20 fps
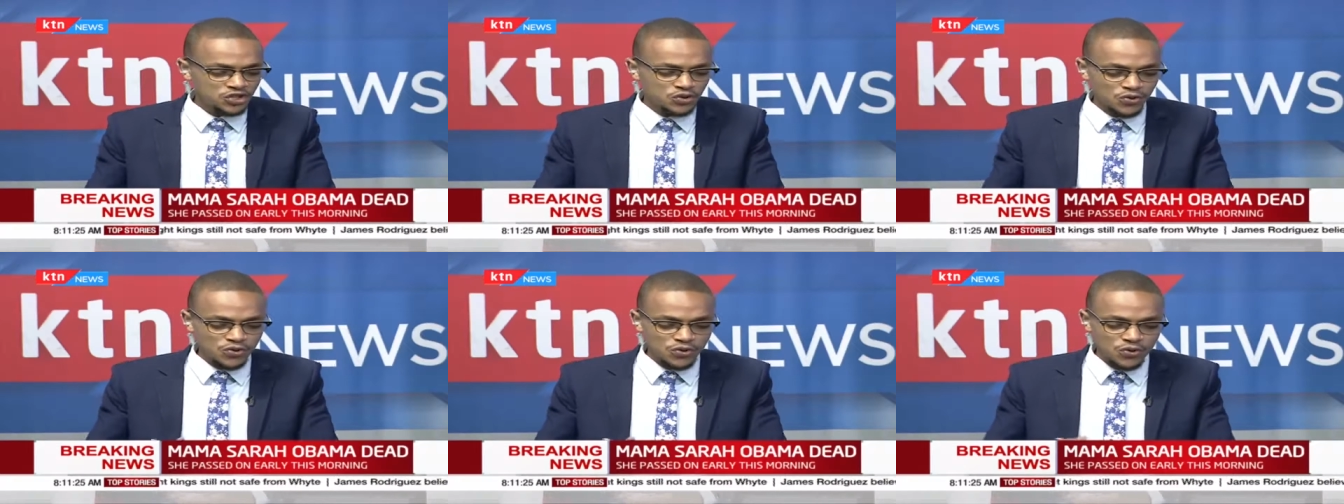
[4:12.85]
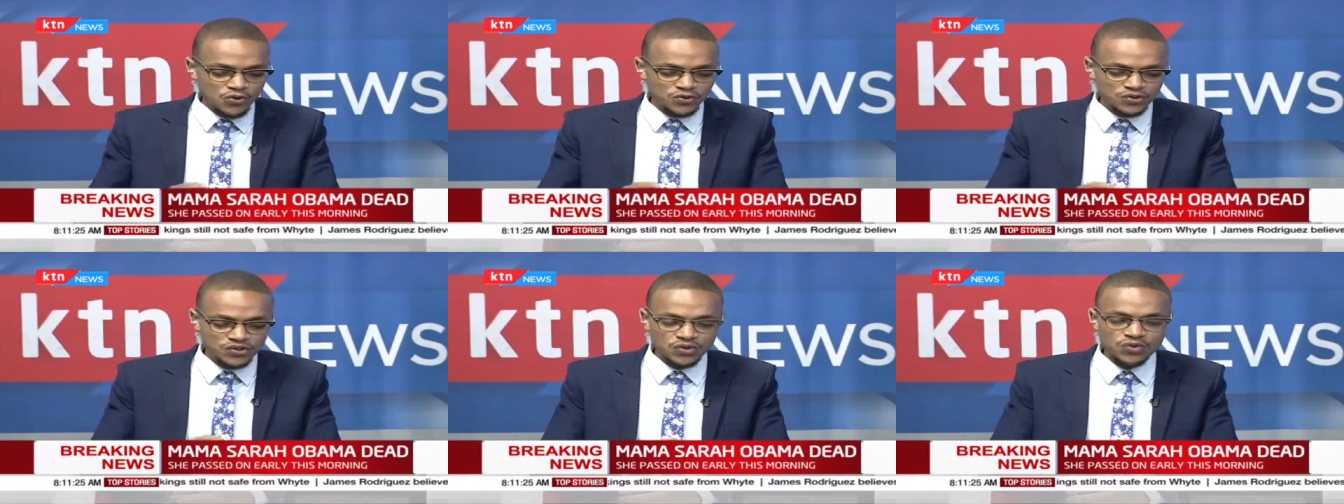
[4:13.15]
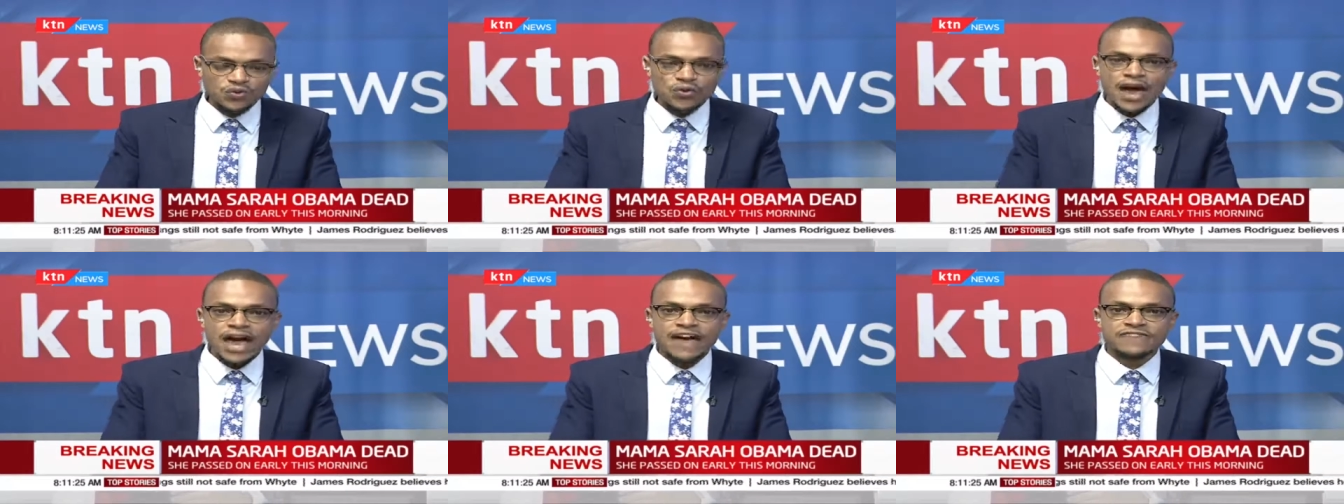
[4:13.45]
to those
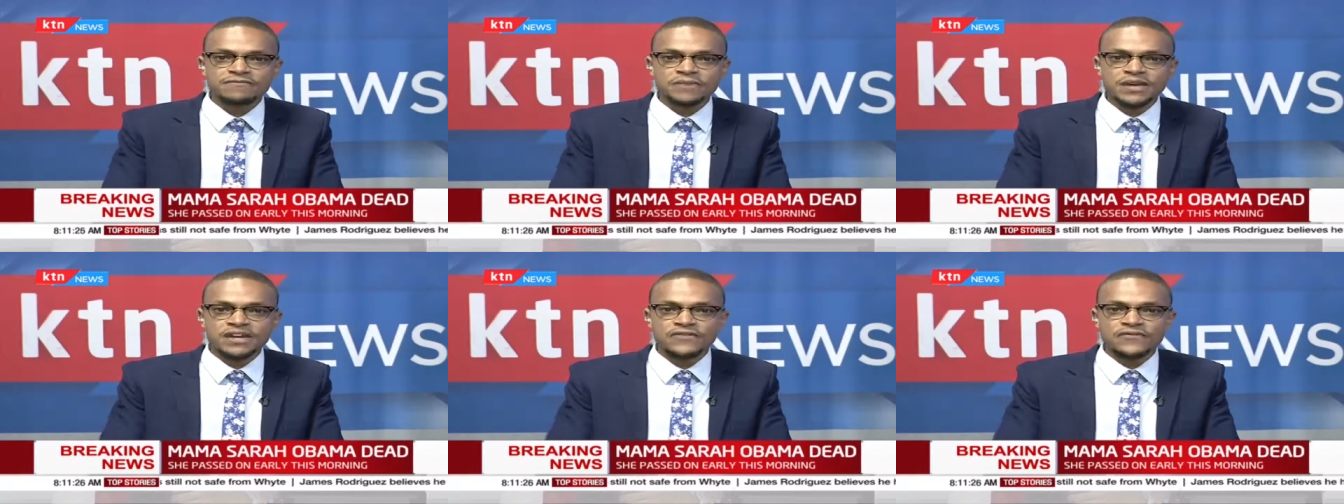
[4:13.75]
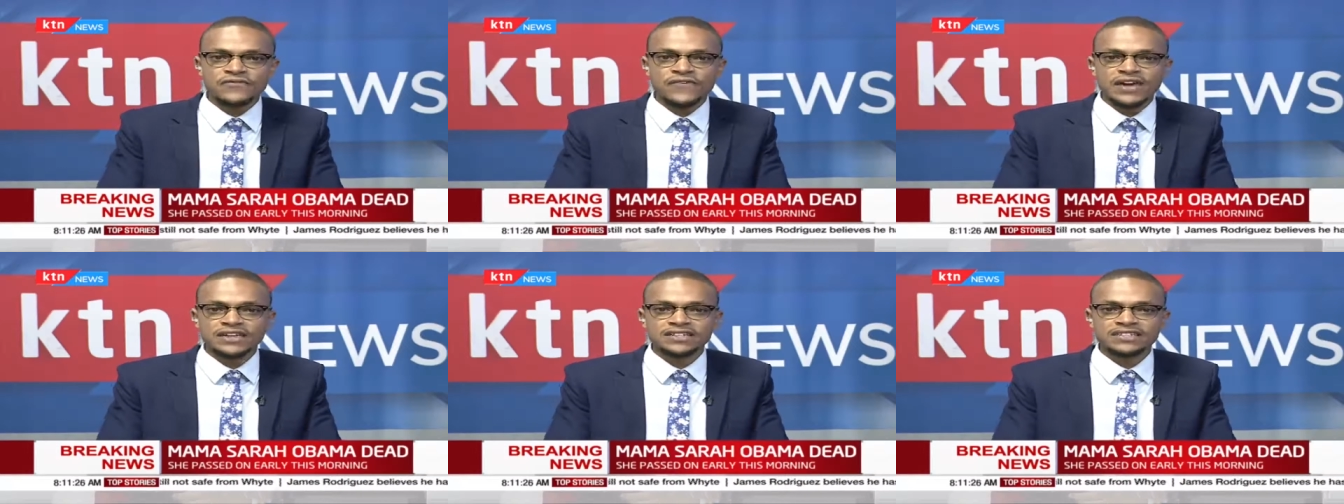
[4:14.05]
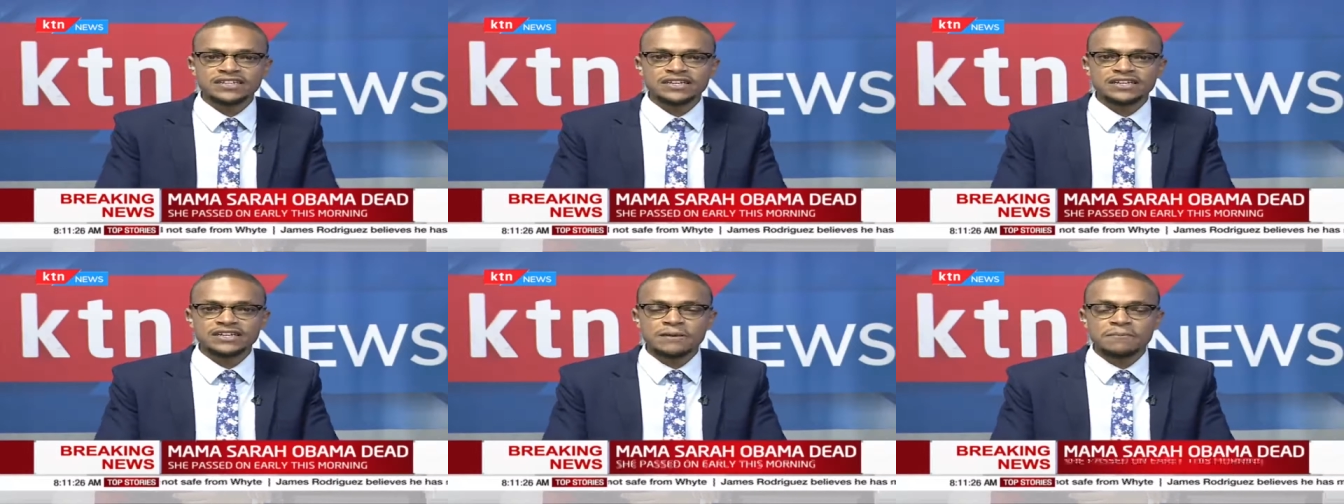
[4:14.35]
who have been
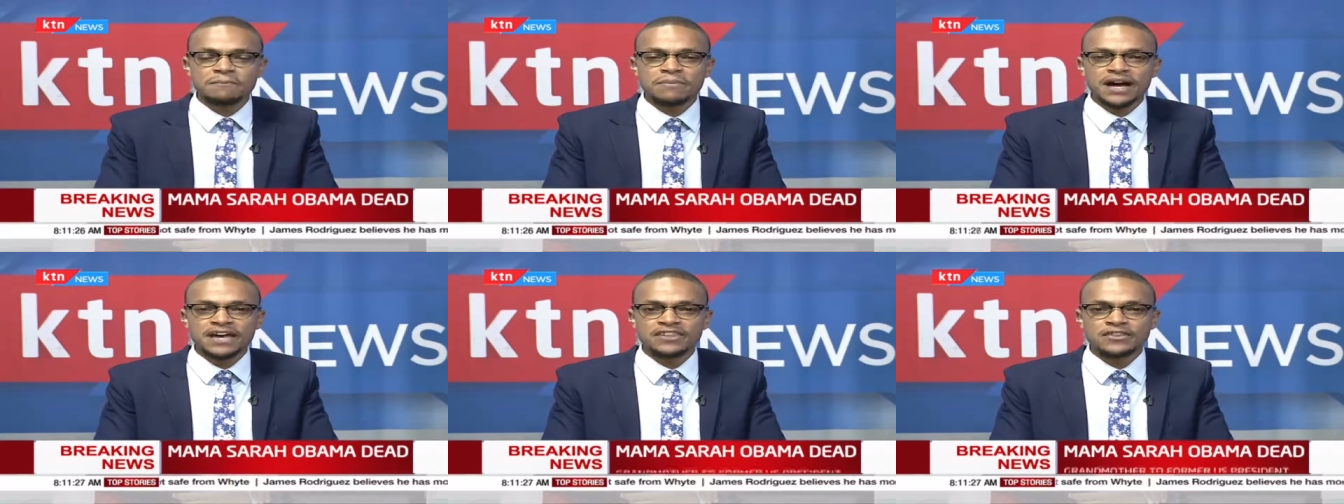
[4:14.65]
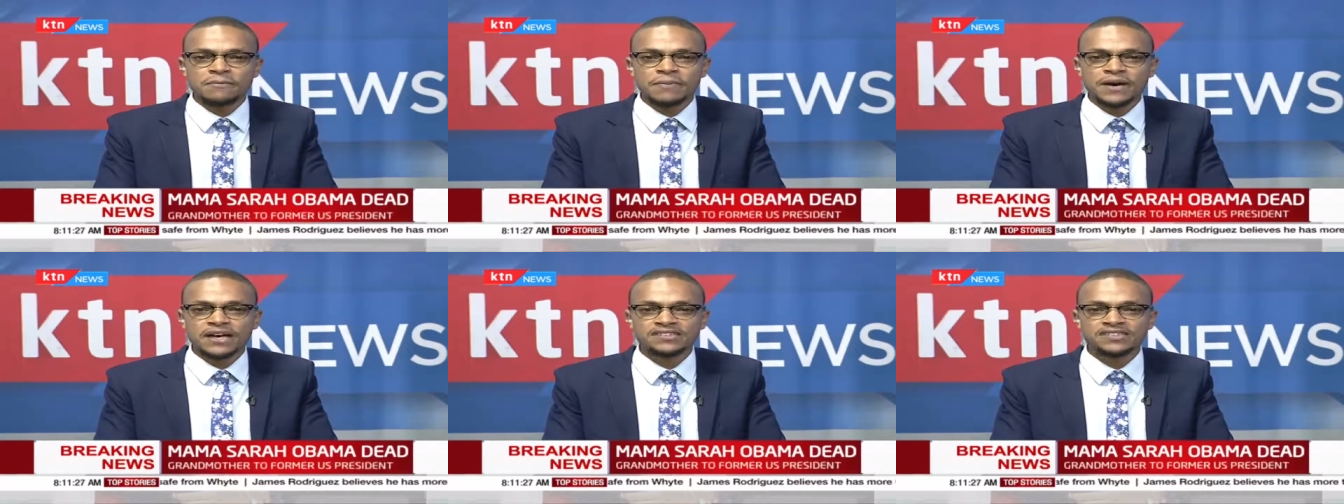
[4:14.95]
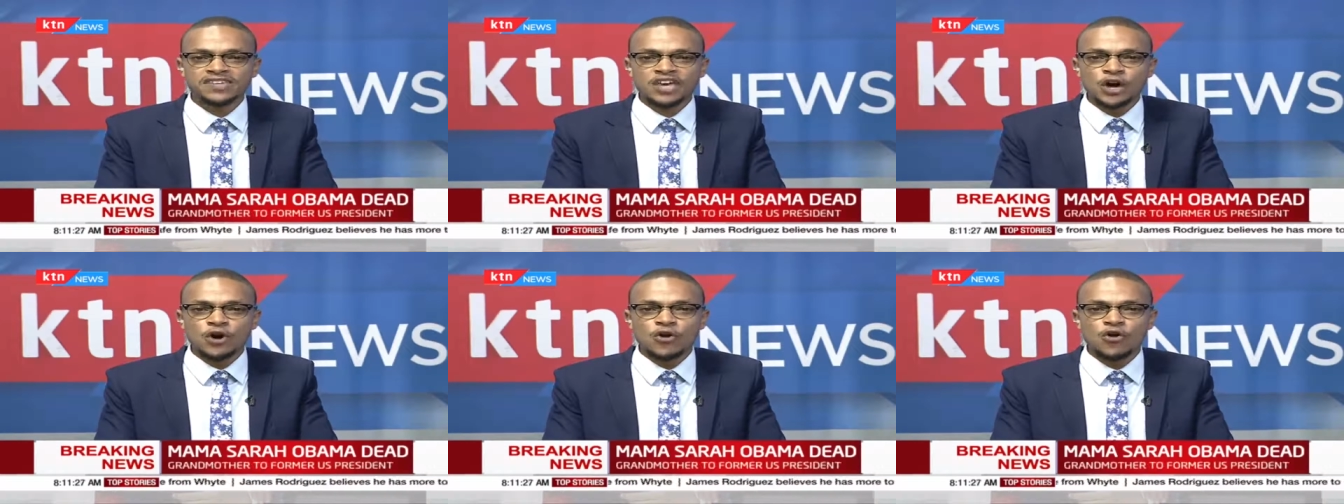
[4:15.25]
affected by the
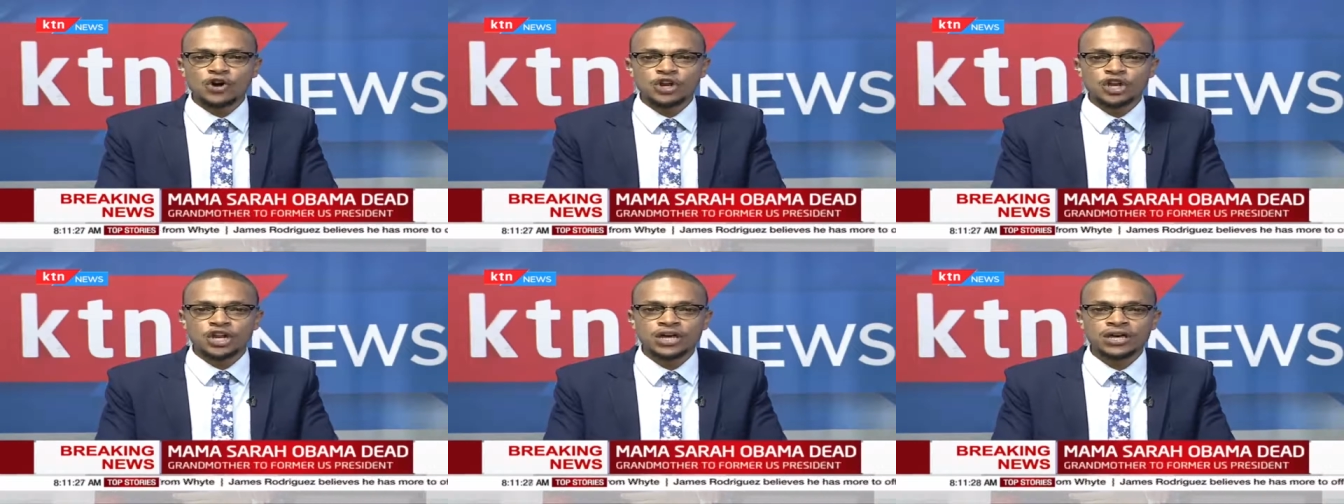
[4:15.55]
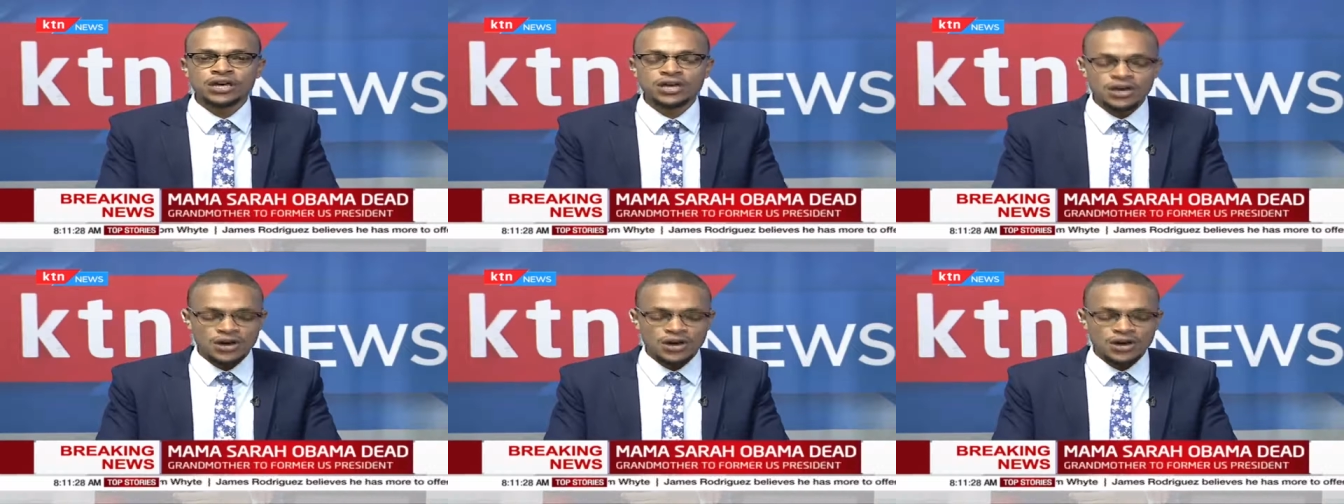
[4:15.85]
passing on